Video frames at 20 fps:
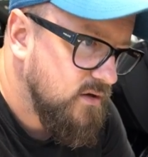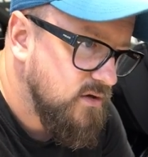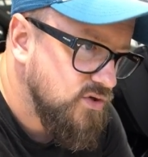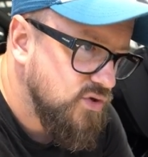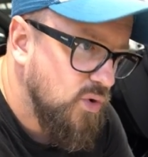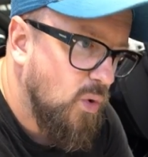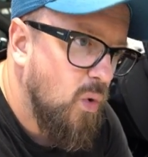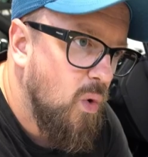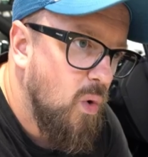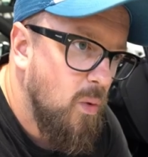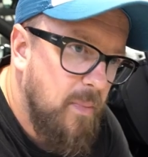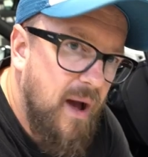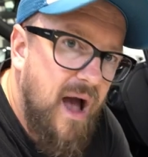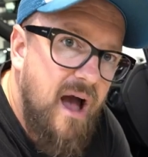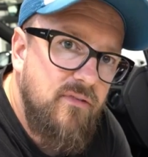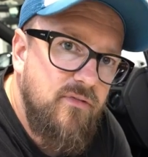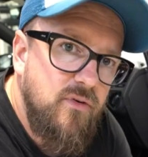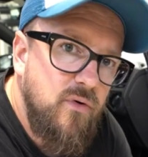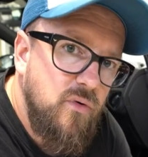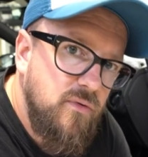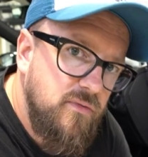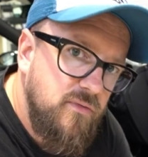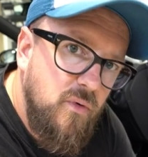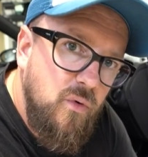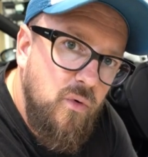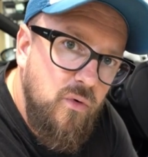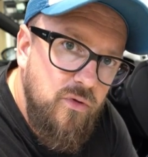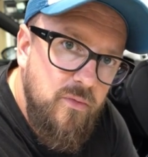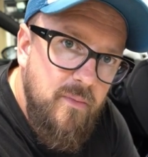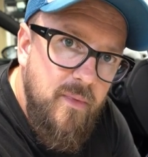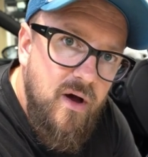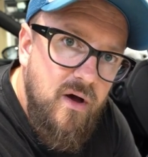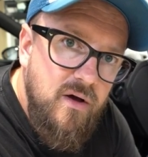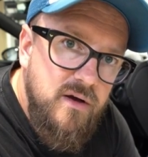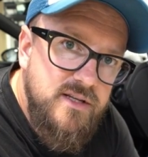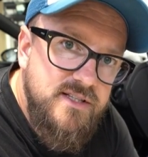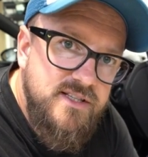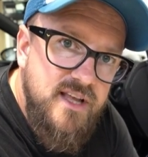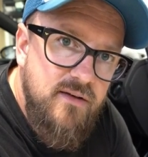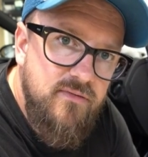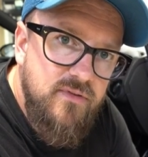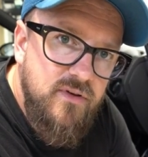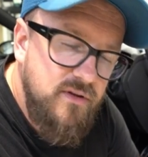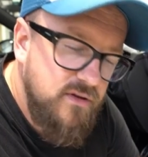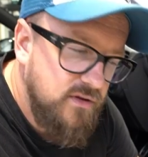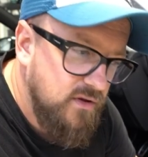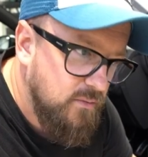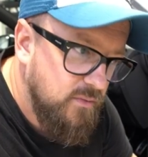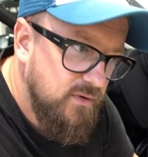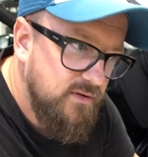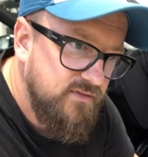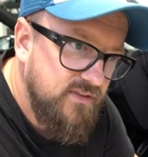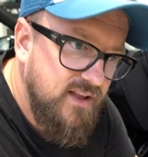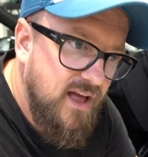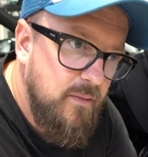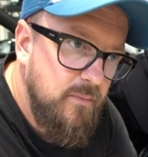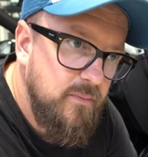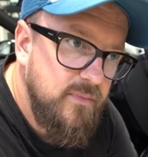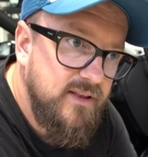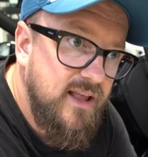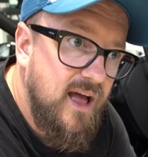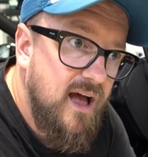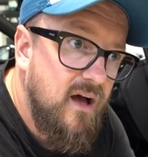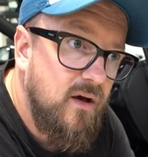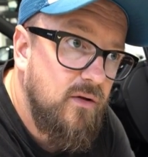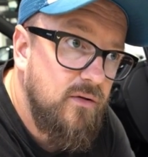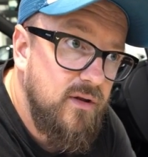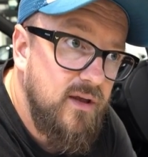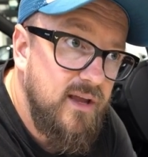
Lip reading: door baffle for the Mark 7 that we've damped down.